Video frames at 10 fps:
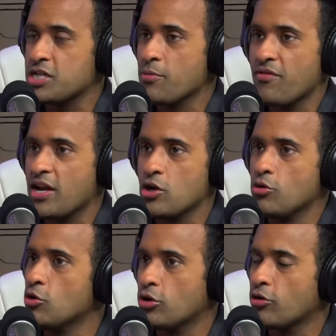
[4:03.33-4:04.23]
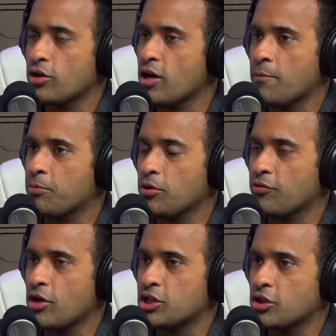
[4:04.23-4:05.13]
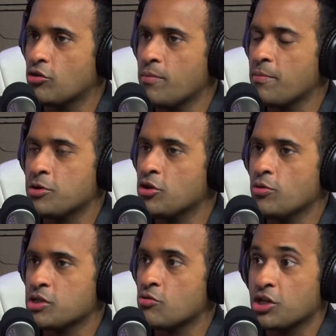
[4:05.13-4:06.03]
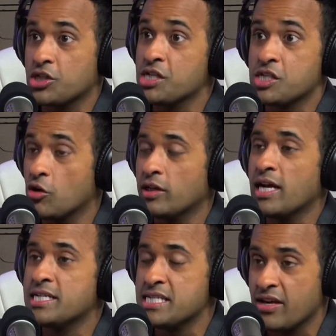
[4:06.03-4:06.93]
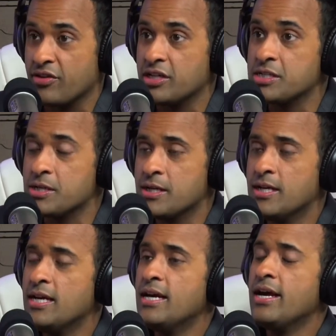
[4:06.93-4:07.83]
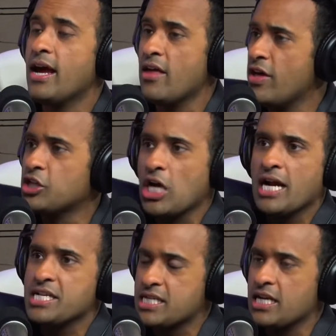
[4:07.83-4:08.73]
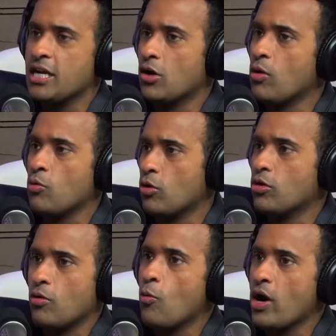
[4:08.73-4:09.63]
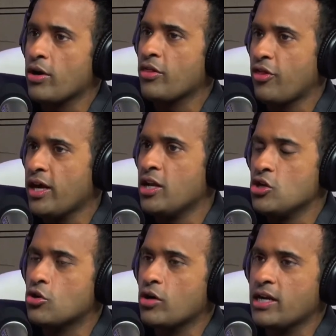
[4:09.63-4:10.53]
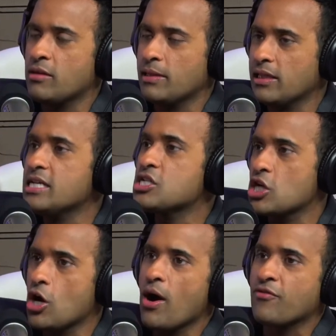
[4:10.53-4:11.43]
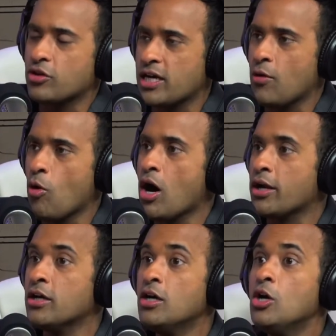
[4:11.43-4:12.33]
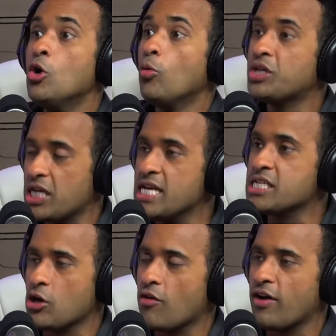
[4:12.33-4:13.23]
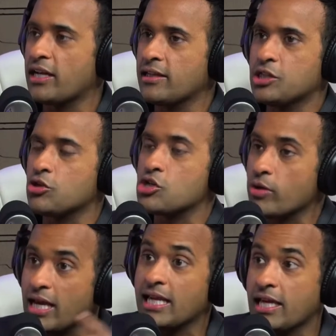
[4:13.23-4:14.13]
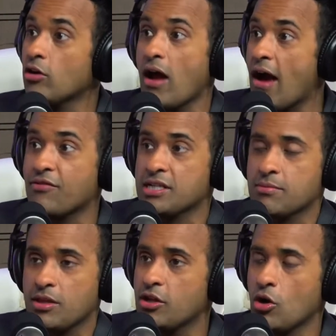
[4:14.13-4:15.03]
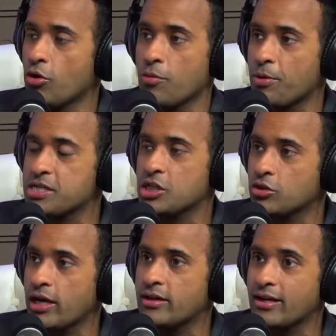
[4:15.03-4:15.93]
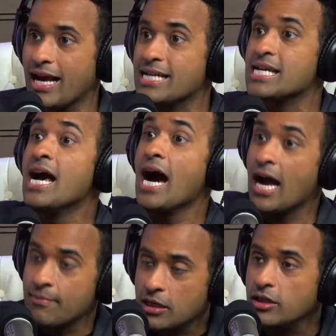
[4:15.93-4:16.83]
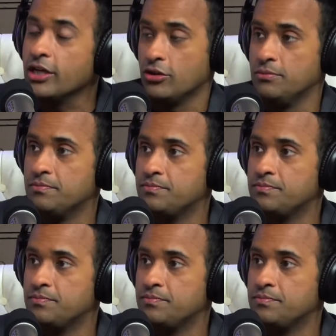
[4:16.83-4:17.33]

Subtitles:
time we've had no nuclear non-proliferation agreement between the U.S. and Russia since the early 1970s. And then China's sitting here when we're wearing thin in Ukraine and the Middle East to go after Taiwan, which is in our vital interest. So again, here I've done something that no other presidential candidate has. I'm clear.